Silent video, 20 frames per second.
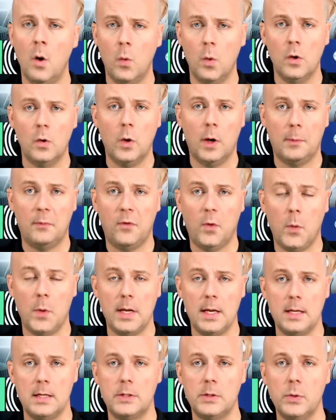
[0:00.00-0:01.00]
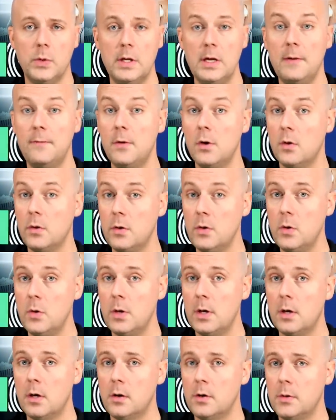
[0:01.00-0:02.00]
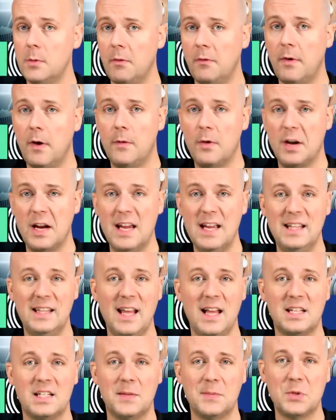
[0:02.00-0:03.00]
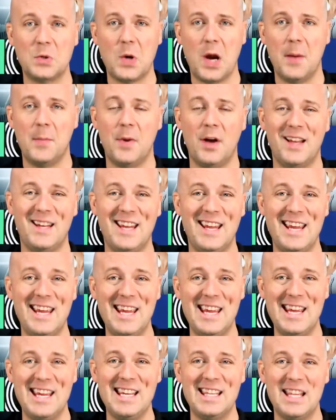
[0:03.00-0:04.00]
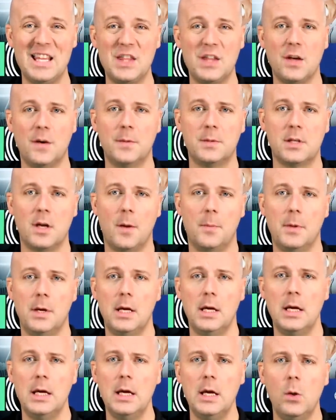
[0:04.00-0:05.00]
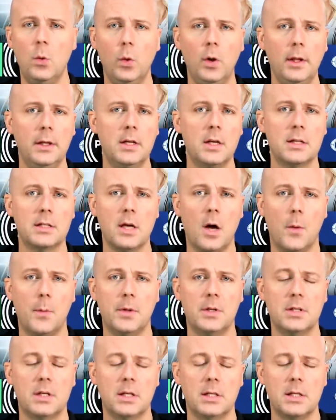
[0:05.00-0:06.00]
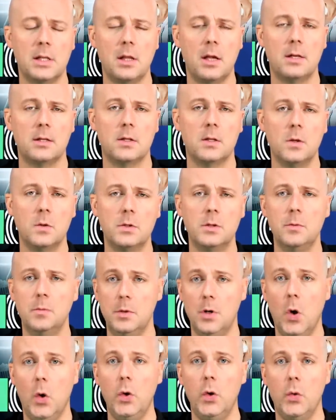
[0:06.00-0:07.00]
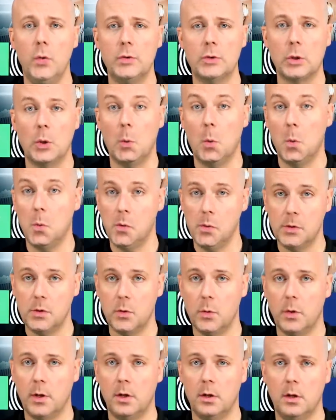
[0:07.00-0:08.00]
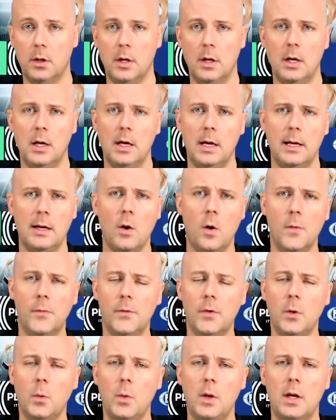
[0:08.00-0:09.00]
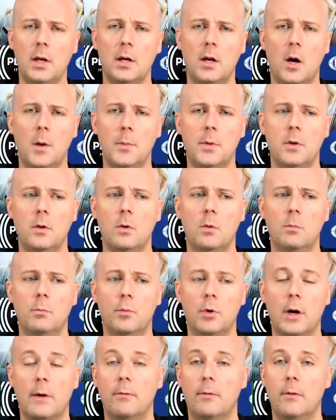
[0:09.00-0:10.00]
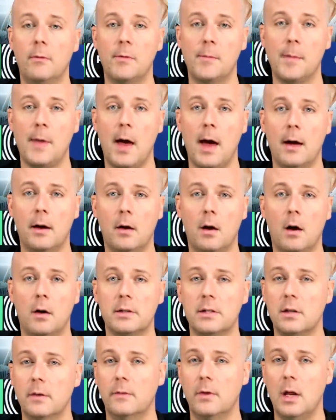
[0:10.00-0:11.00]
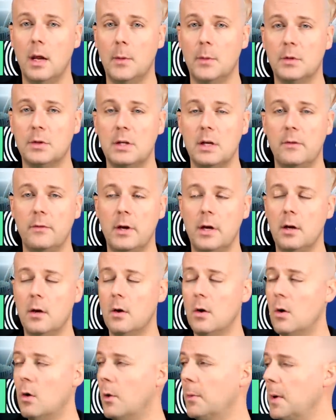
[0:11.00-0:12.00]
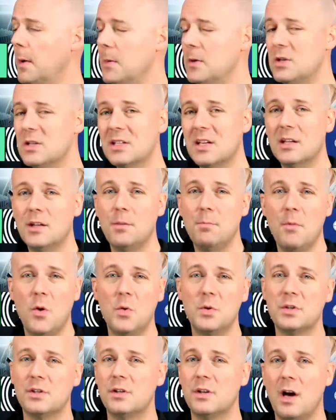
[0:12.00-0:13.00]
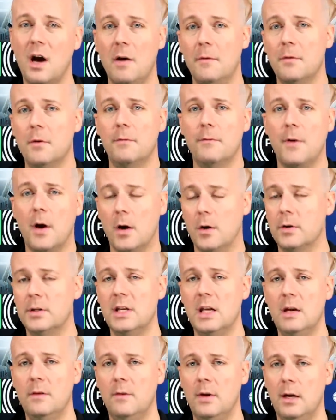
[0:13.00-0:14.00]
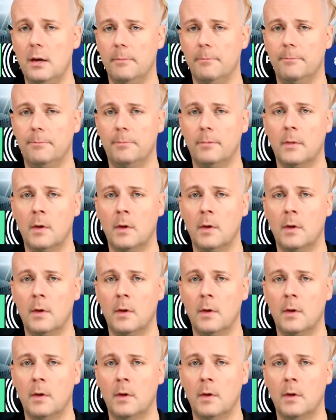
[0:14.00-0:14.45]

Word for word: Real quick before we get into it, if you're new here, do me a favor, hit that subscribe button, hit the thumbs up. It really does help us because it lets YouTube know you enjoy what we're doing. Hopefully we can help you break free from the high costs of cable TV, or maybe just get the most out of your Fire TV.